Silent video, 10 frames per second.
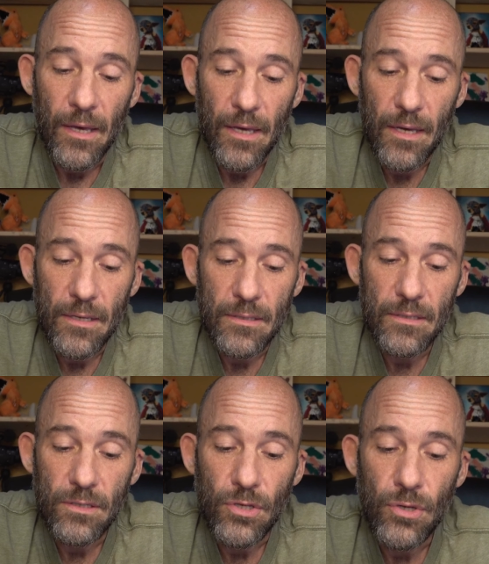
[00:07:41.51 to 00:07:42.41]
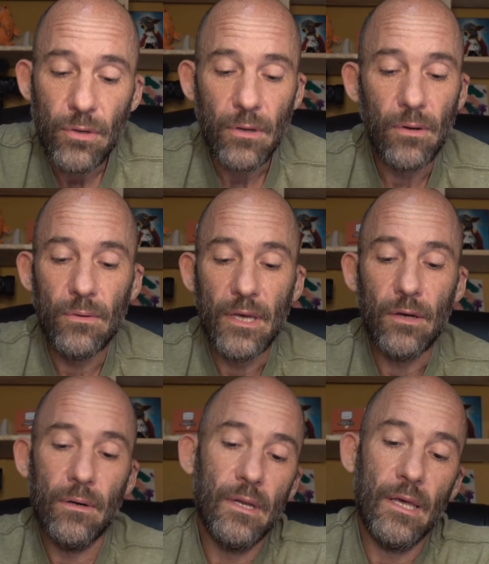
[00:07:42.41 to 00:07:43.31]
is you're only
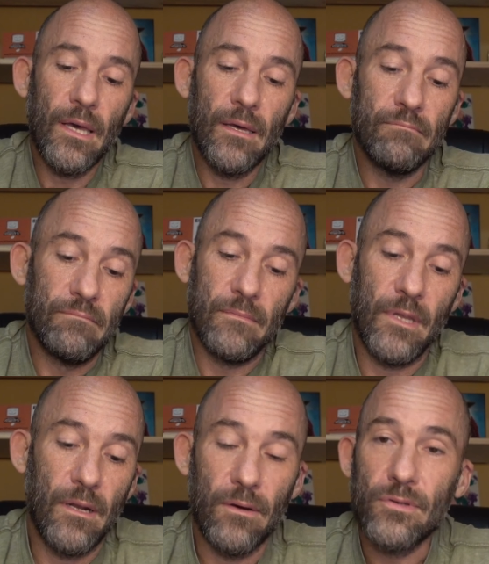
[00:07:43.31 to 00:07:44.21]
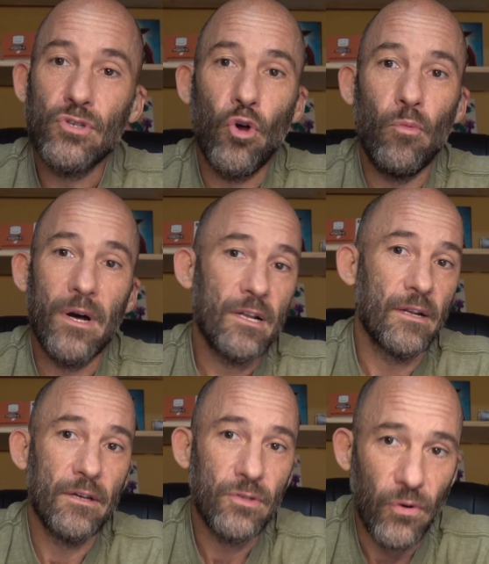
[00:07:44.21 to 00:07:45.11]
going to get so much
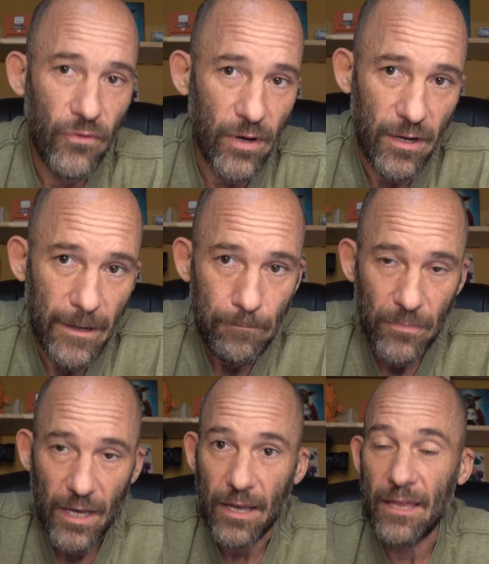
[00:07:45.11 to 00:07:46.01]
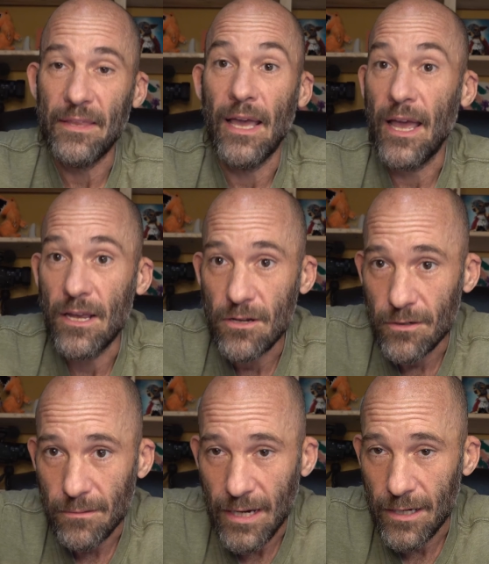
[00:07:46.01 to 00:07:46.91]
initial funding, like in the
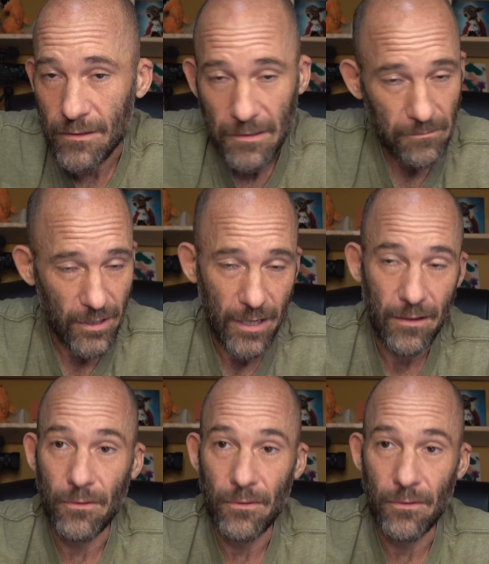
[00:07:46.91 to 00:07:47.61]
angel round, right?